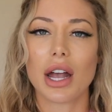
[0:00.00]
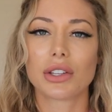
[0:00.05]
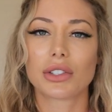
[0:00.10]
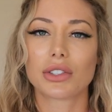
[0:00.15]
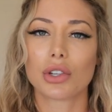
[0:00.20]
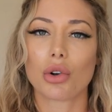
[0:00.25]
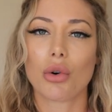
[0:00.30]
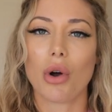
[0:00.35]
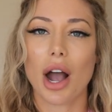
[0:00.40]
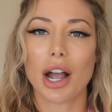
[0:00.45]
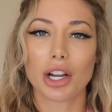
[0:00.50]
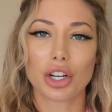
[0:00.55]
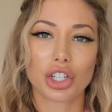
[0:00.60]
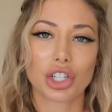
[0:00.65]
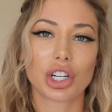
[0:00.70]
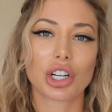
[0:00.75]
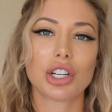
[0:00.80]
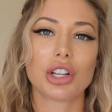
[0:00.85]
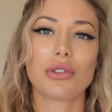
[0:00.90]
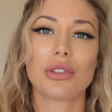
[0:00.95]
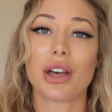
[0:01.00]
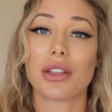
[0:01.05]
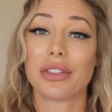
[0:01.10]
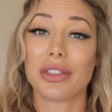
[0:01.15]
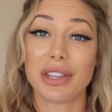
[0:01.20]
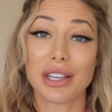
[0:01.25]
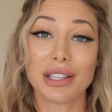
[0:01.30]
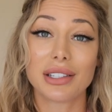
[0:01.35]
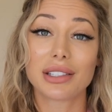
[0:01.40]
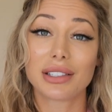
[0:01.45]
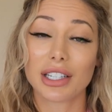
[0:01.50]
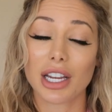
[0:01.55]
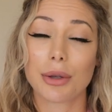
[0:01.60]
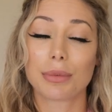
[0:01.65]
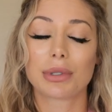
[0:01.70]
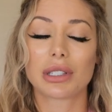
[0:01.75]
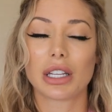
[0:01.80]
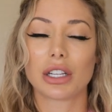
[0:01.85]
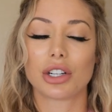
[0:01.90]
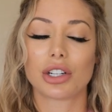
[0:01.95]
And so I assure you that these
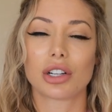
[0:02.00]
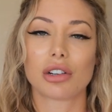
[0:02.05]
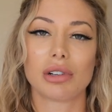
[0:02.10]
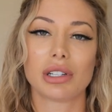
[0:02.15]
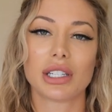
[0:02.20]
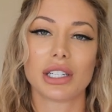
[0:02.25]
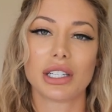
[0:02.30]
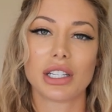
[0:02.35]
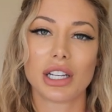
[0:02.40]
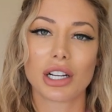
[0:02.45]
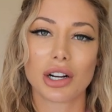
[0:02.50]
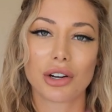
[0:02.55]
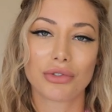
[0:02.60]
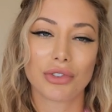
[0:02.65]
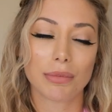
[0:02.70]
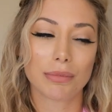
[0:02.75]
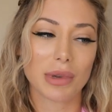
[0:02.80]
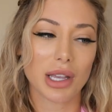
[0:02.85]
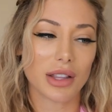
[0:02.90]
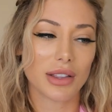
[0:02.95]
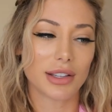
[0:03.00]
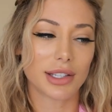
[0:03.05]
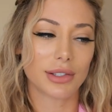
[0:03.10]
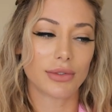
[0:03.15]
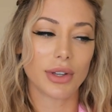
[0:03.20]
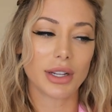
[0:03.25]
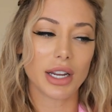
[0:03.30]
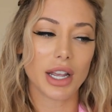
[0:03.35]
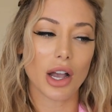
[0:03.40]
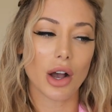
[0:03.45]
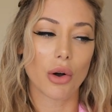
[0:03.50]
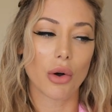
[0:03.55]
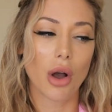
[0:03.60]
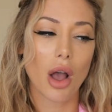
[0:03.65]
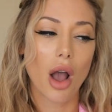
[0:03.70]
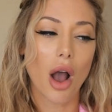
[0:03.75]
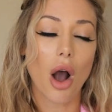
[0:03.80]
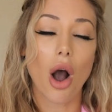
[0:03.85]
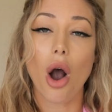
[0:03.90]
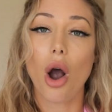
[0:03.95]
tips that you're going to hear from me in this video
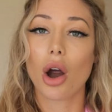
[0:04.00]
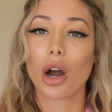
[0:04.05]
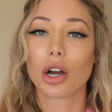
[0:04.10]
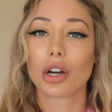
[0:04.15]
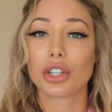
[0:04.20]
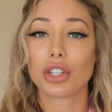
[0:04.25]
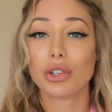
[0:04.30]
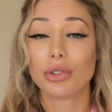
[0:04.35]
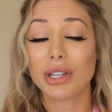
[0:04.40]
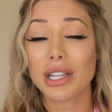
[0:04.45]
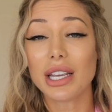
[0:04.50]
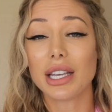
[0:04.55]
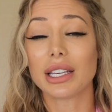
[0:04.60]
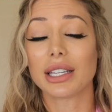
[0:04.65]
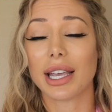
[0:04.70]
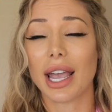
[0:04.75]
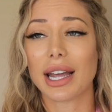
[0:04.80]
are unique.